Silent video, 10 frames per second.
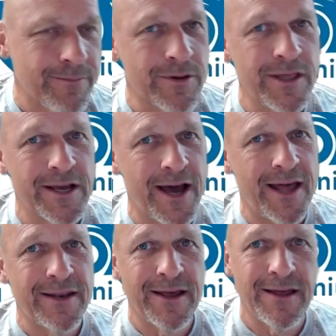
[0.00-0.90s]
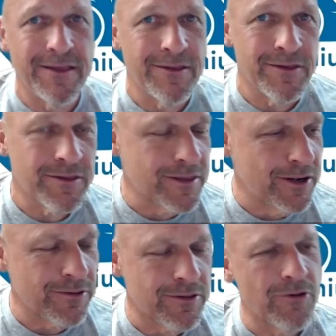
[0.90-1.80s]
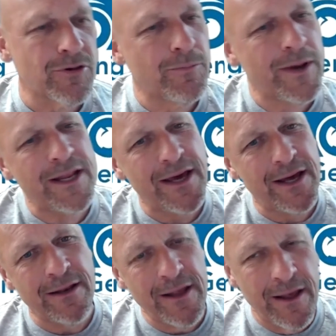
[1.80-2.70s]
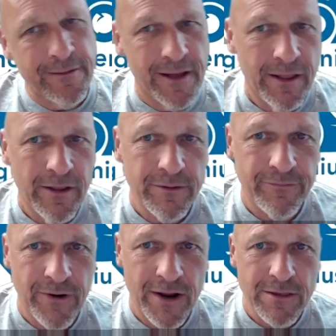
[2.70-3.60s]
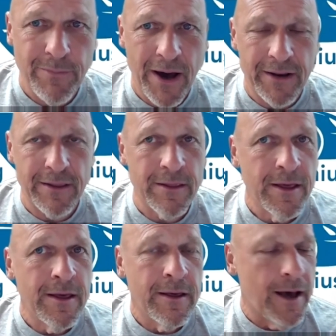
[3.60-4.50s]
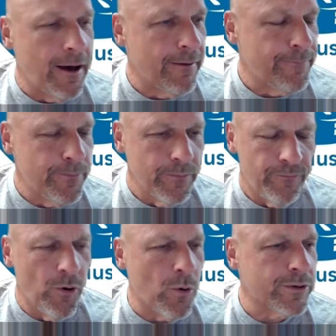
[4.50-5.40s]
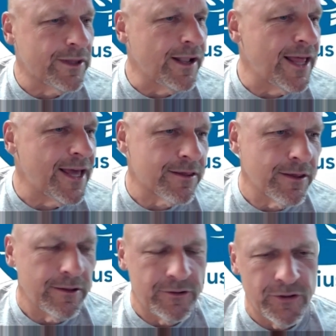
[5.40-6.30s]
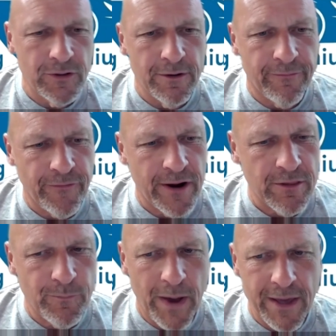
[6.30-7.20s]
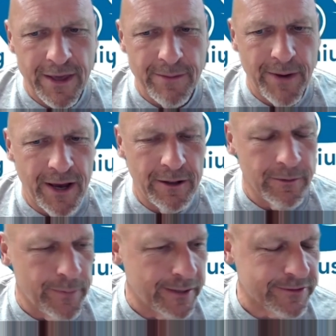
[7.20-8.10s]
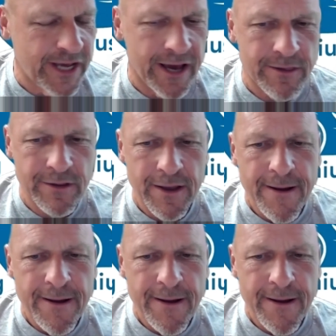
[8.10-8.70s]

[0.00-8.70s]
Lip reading: Click on social media and tell other friends about it. Forward the link to your friends by email or by text.